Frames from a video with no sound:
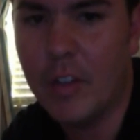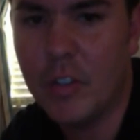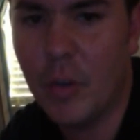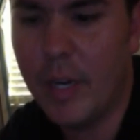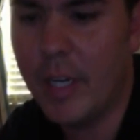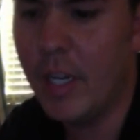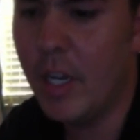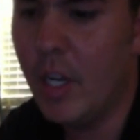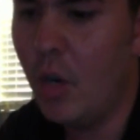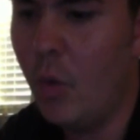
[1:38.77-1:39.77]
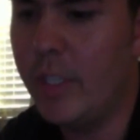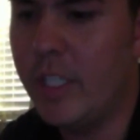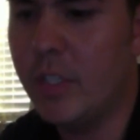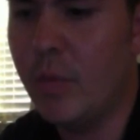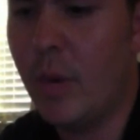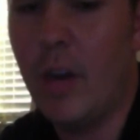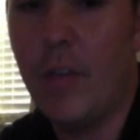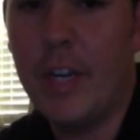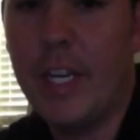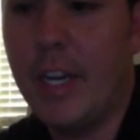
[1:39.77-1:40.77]
joint, which is right
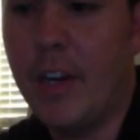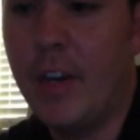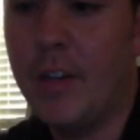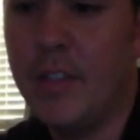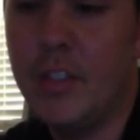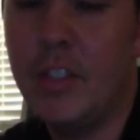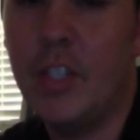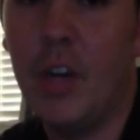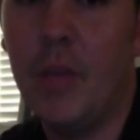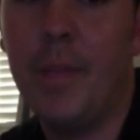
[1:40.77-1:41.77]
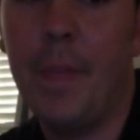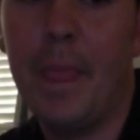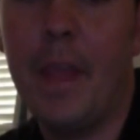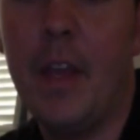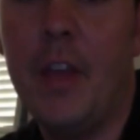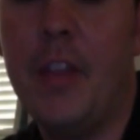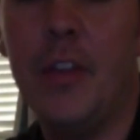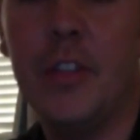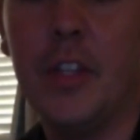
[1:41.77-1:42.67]
over here. So those are the